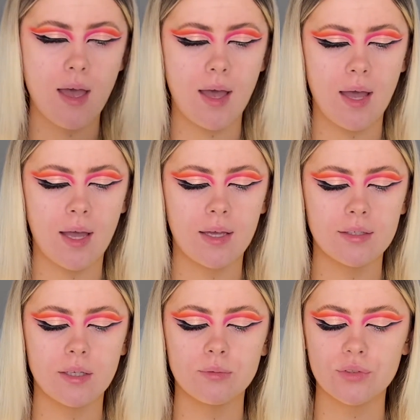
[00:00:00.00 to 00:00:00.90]

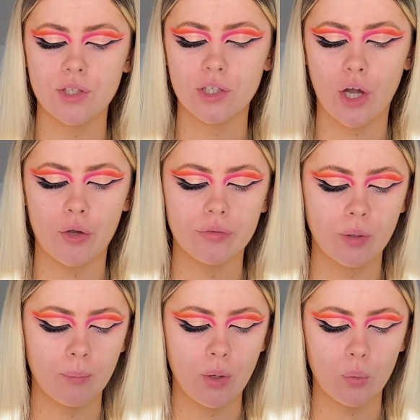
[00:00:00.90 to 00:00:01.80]
and I'm just going to coat
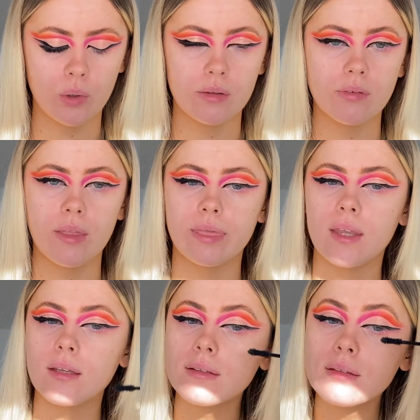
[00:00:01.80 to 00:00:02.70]
them with
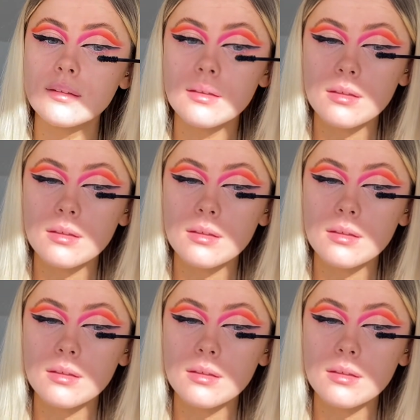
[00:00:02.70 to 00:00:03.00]
this.